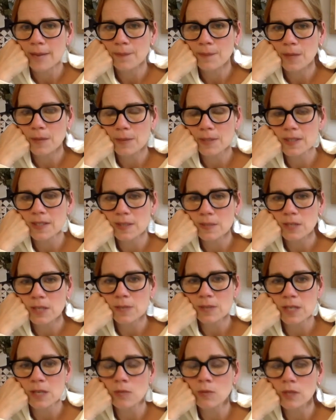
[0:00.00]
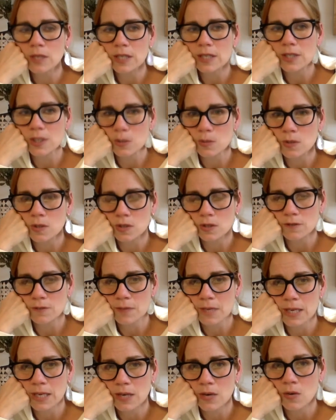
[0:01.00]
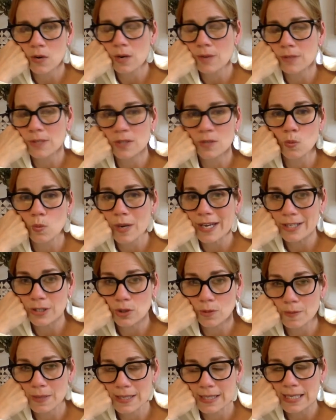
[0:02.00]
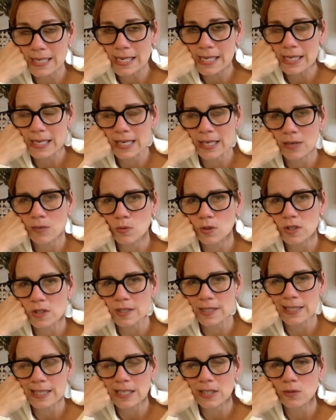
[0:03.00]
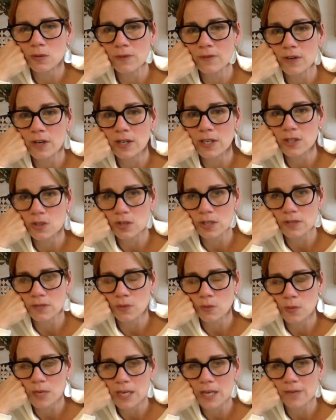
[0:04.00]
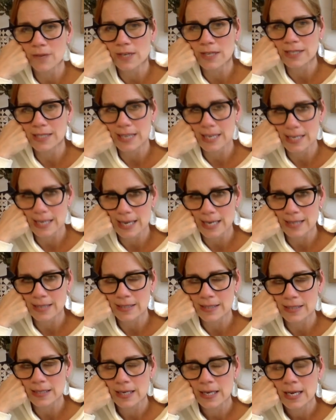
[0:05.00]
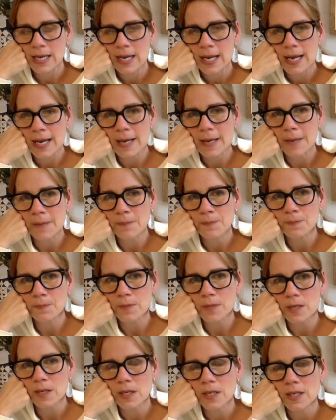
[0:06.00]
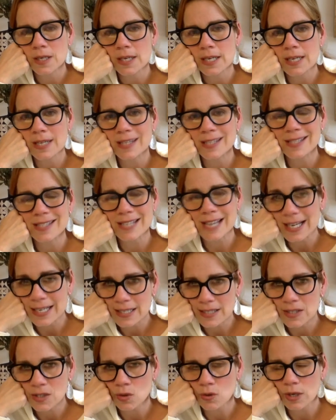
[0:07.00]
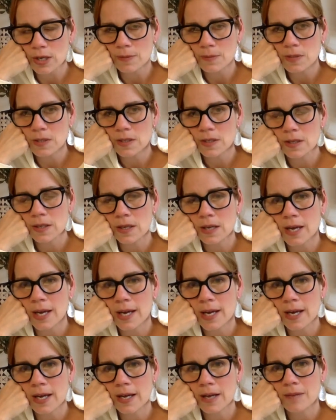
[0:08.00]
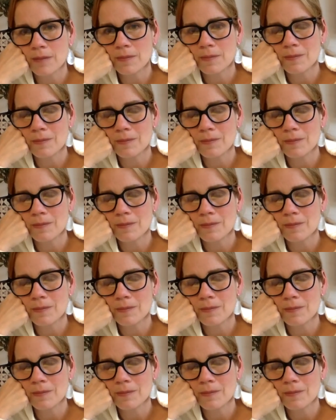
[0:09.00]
but sometimes they really don't serve me, or I'm just way too busy, and it will just lead to a very stressful week if I say yes. In the second script, the